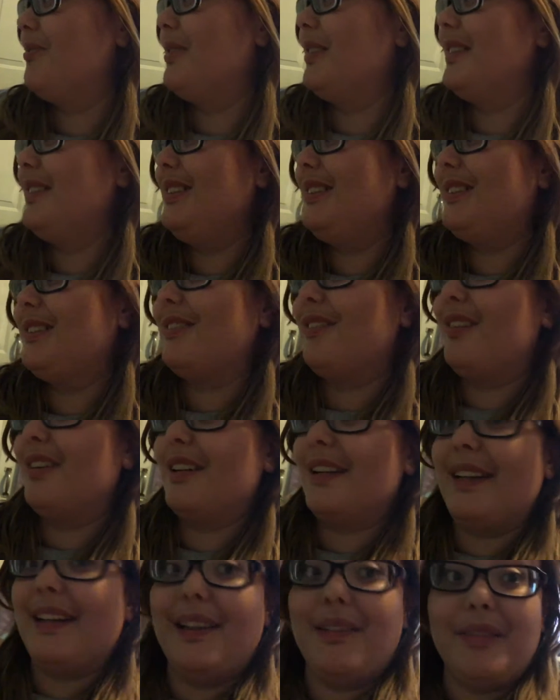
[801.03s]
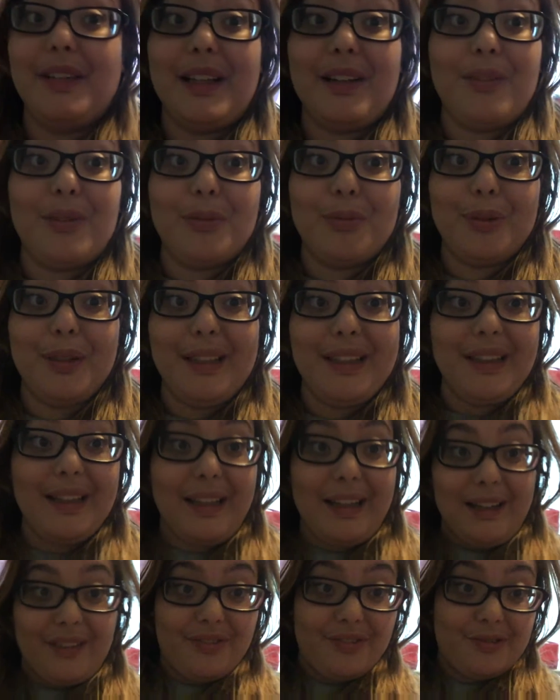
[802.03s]
wordy song, and I only have a week
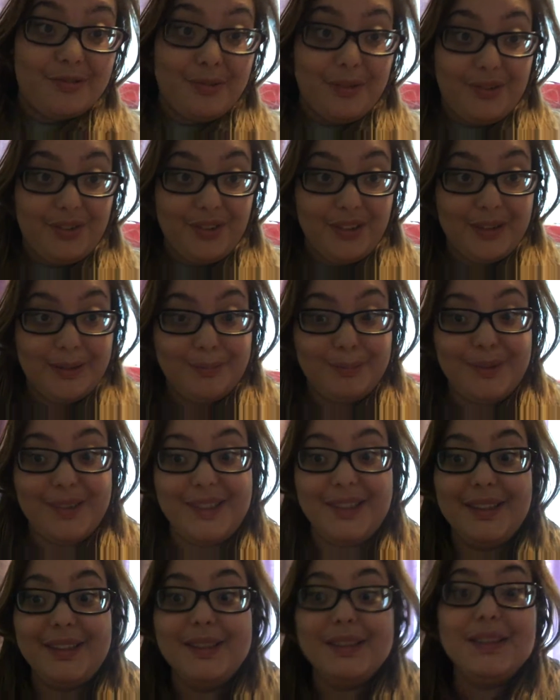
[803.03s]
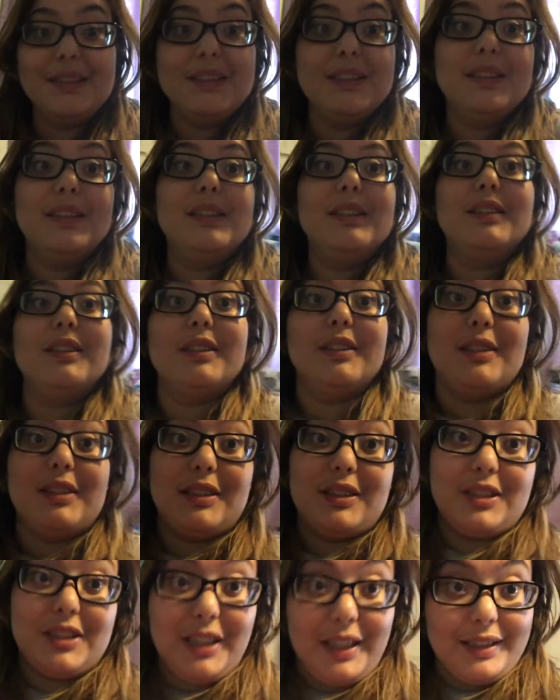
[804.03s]
left with him.
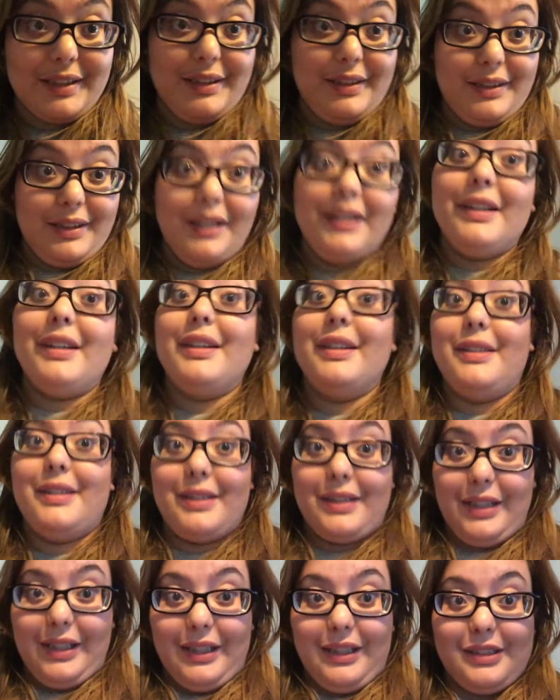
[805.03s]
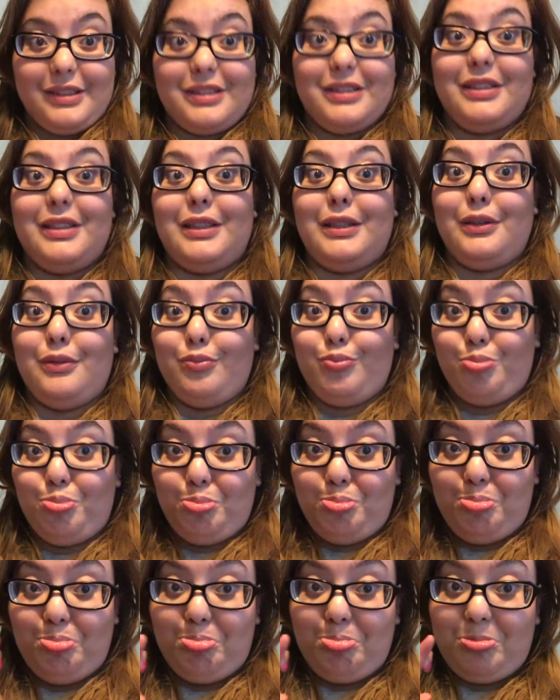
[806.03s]
Technically in the class, and then
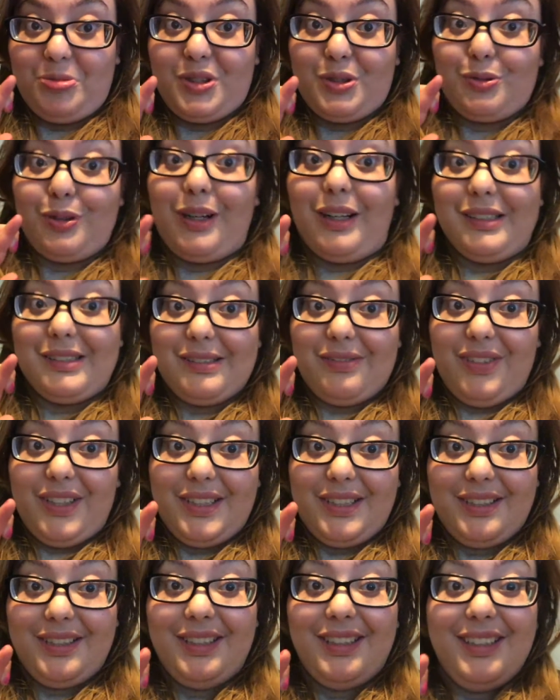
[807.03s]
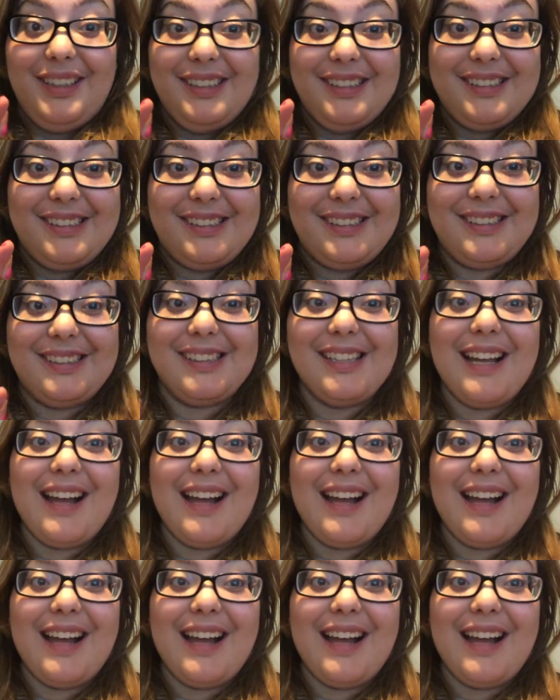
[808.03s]
cross fingers,